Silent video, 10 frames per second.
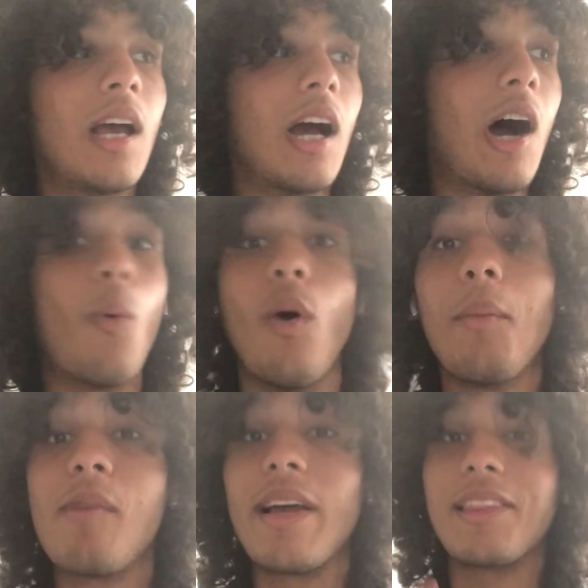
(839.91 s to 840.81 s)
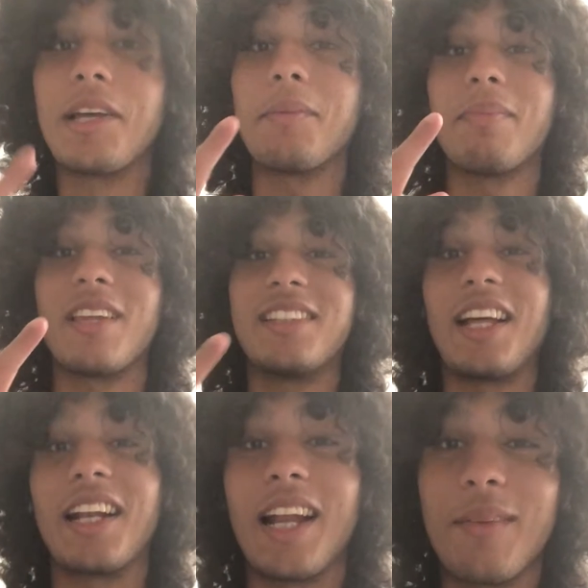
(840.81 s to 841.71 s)
One bright thing is
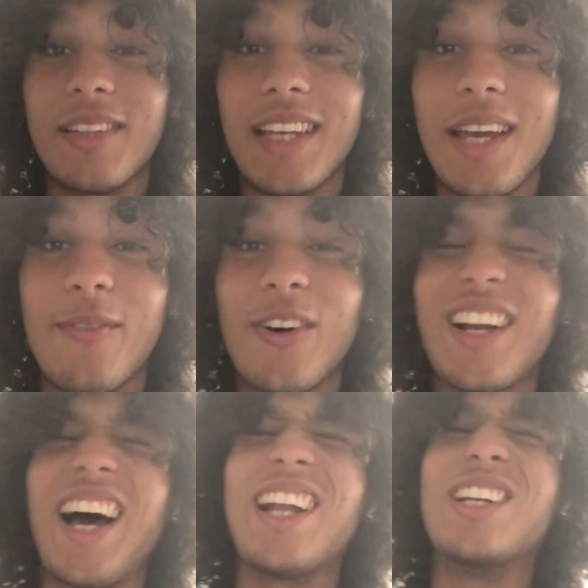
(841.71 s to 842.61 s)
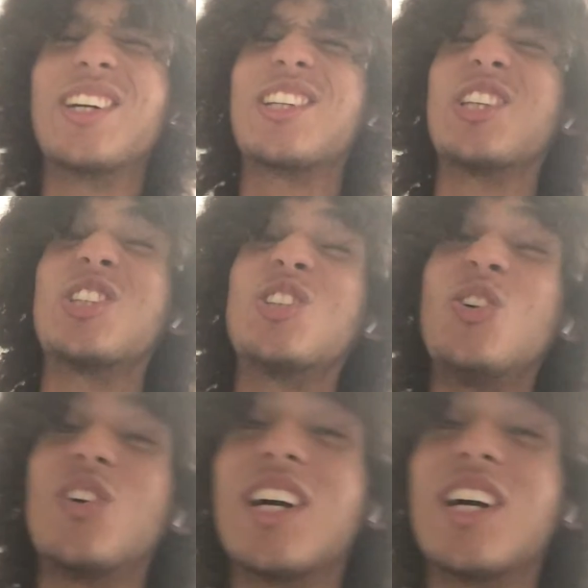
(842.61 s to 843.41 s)
that Lamptey came on and looked so